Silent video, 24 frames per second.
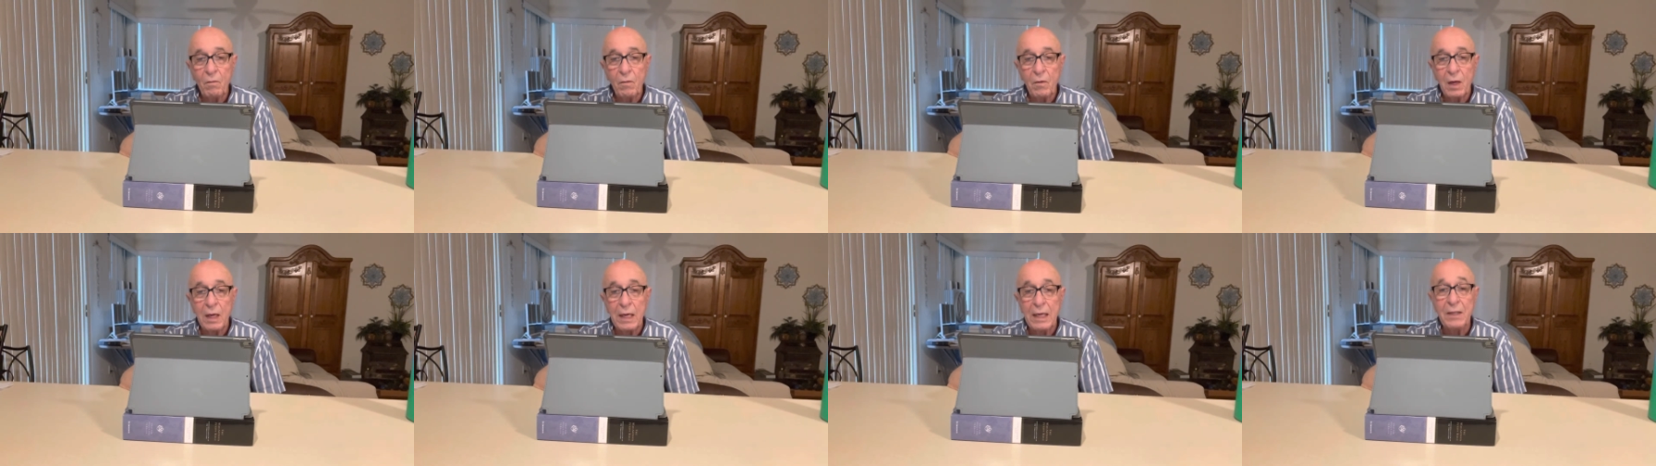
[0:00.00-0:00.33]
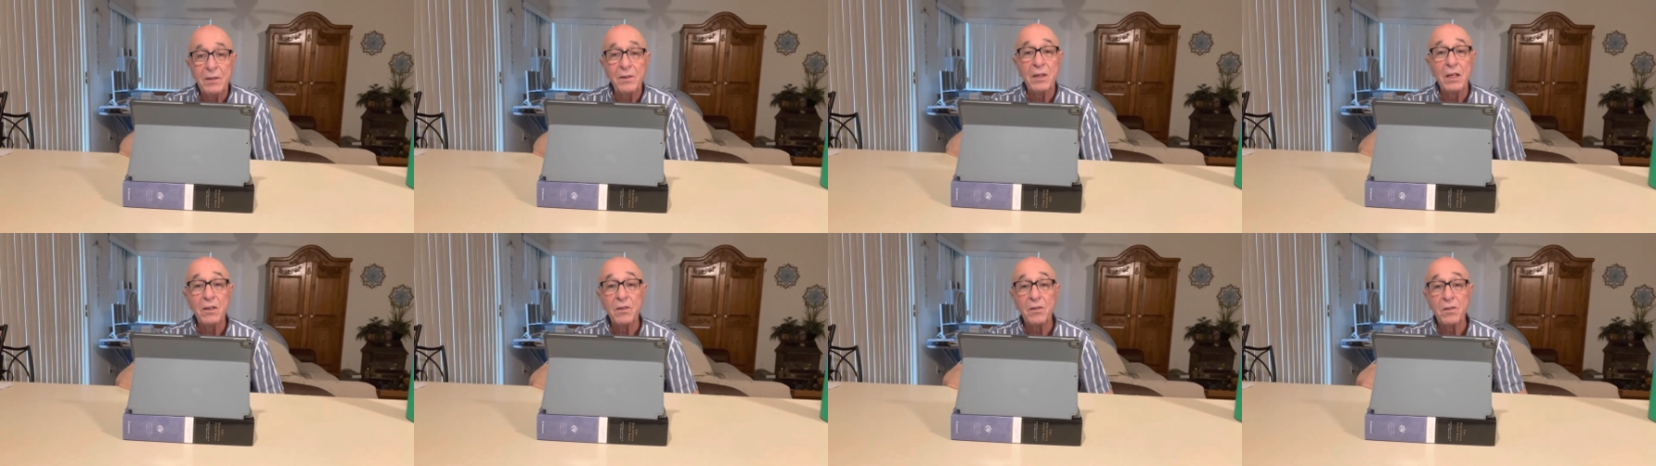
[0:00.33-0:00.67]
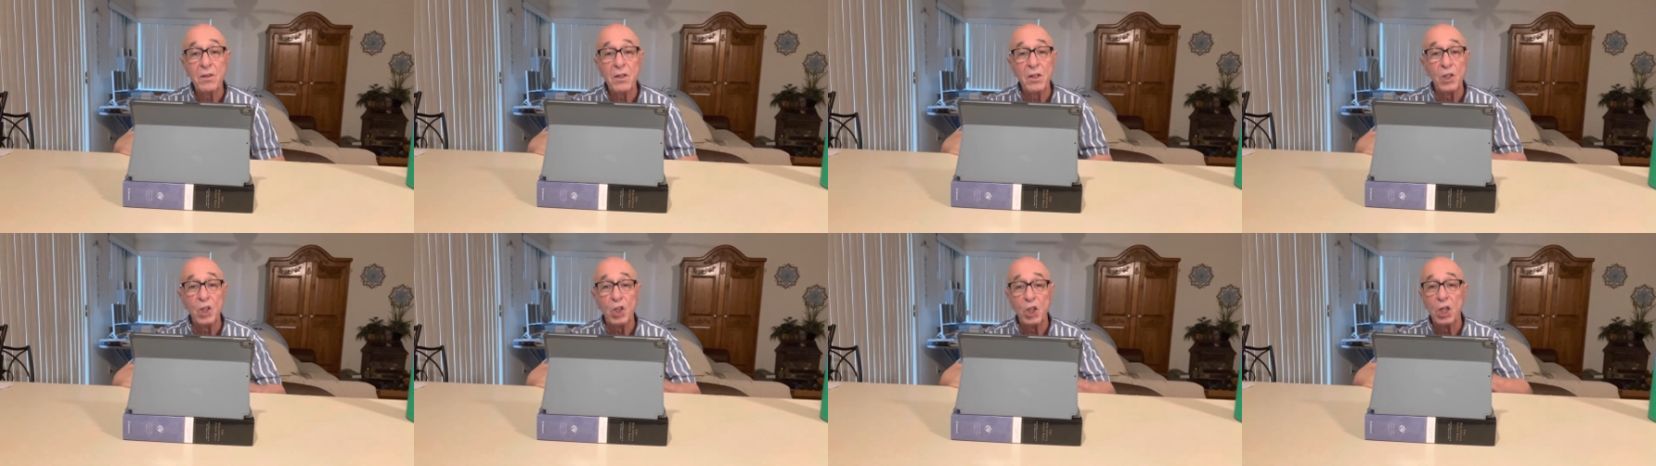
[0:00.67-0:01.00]
it says,
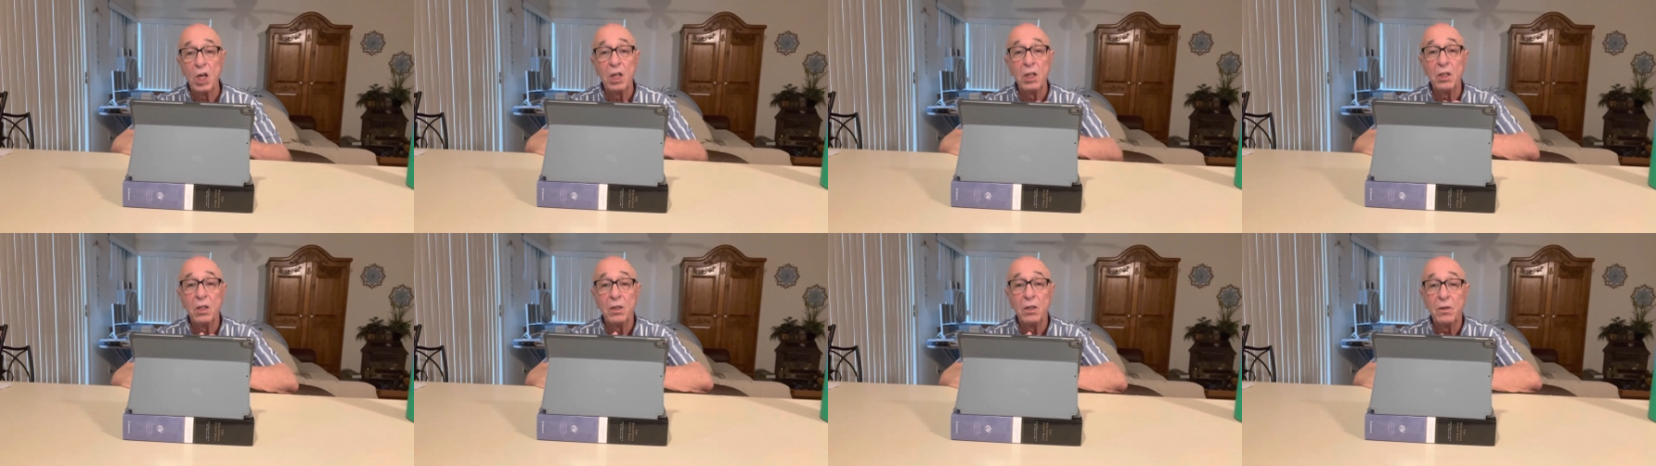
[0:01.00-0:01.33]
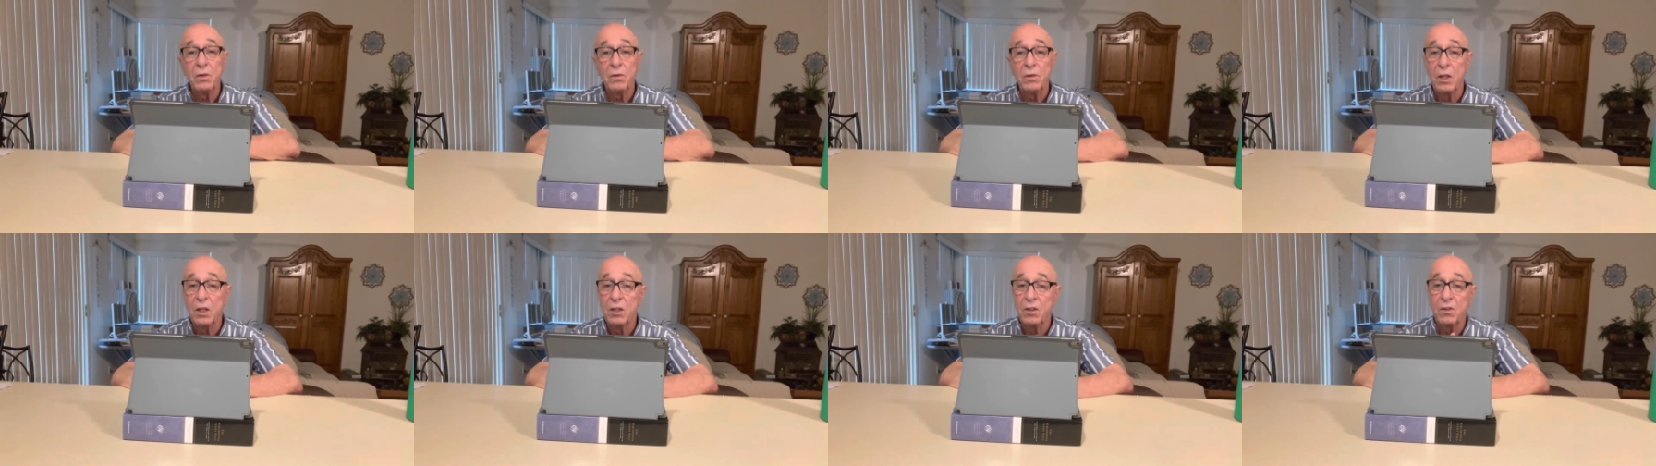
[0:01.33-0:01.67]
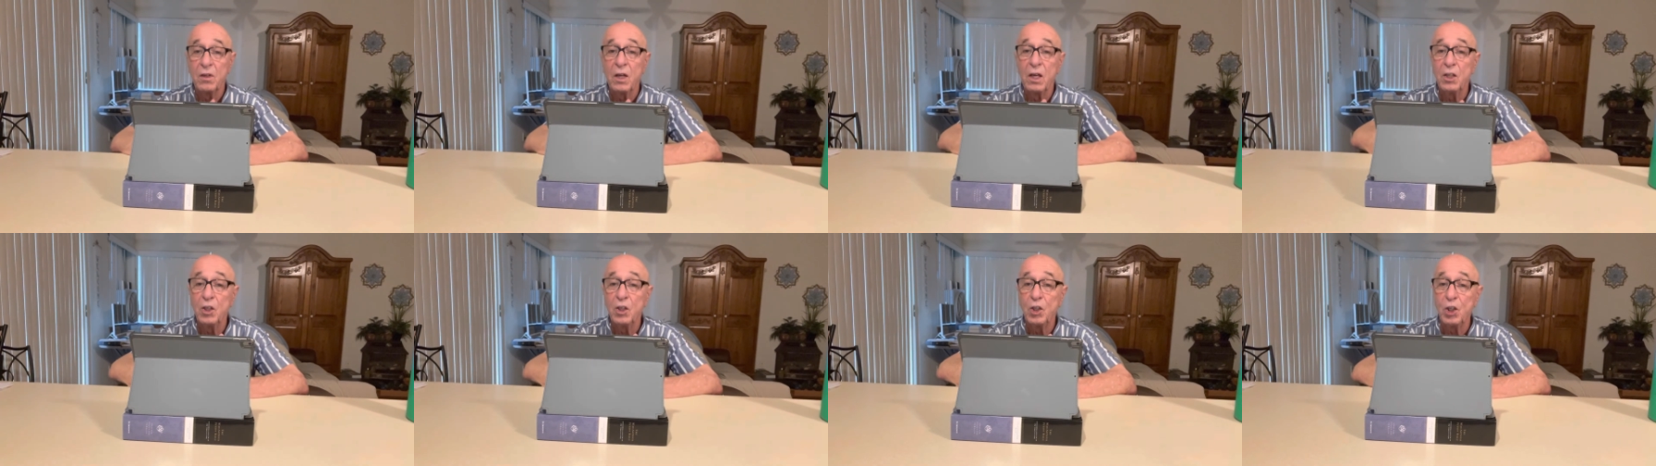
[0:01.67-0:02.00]
the sun, the
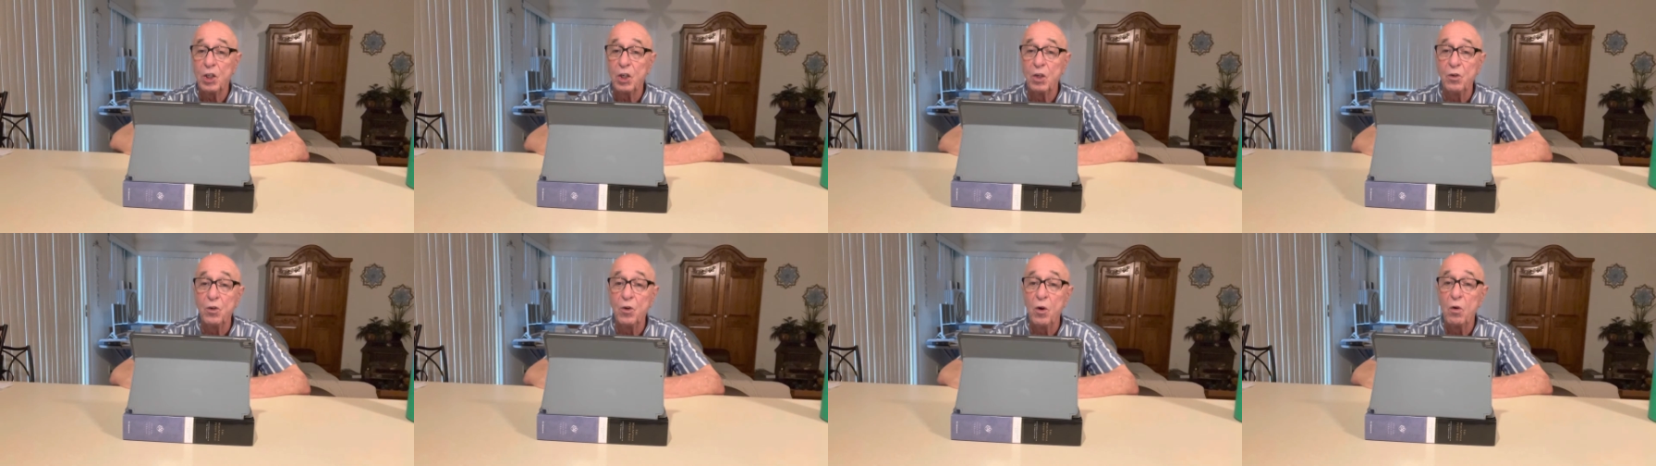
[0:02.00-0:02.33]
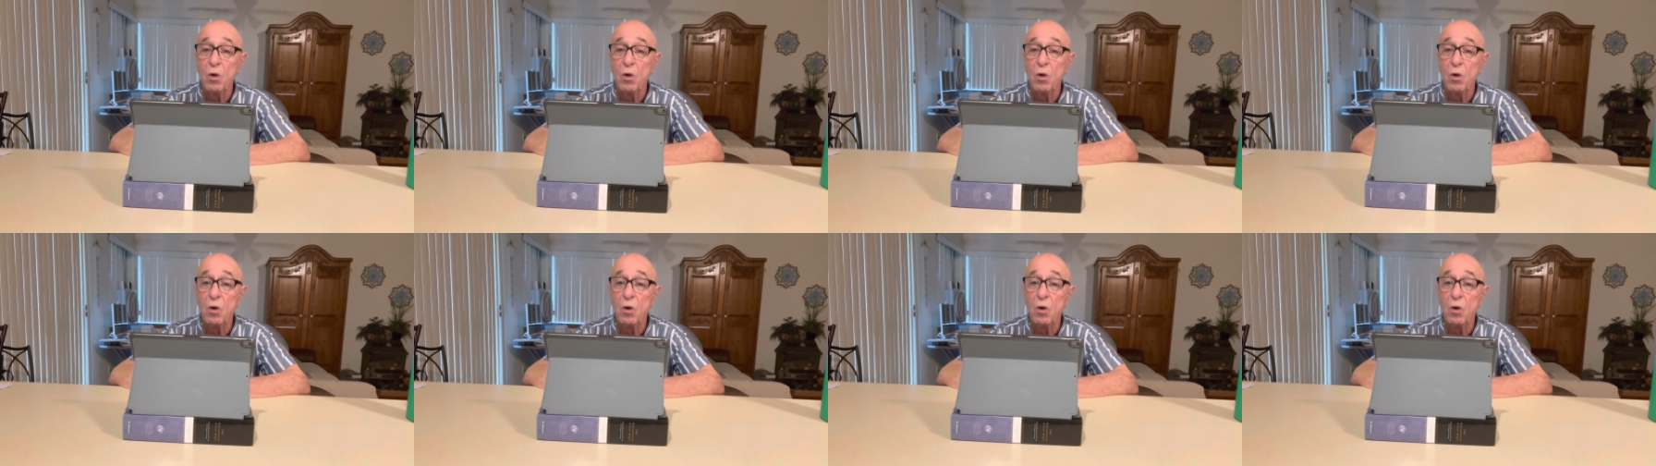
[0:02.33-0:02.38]
sun shall no